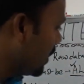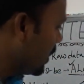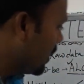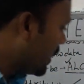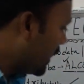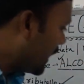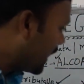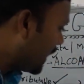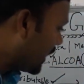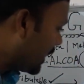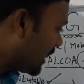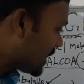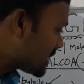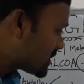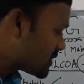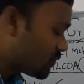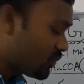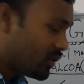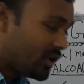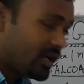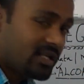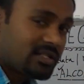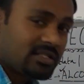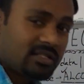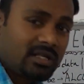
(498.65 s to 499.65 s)
And last
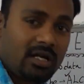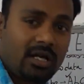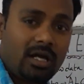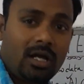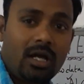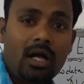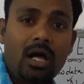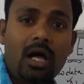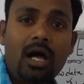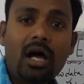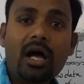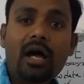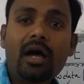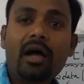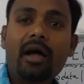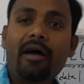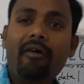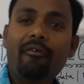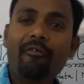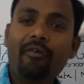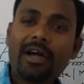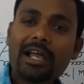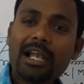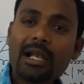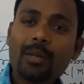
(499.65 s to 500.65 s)
one is
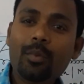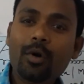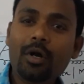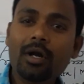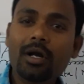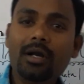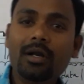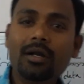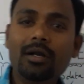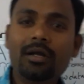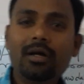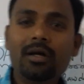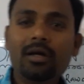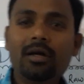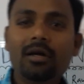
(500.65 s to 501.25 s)
available.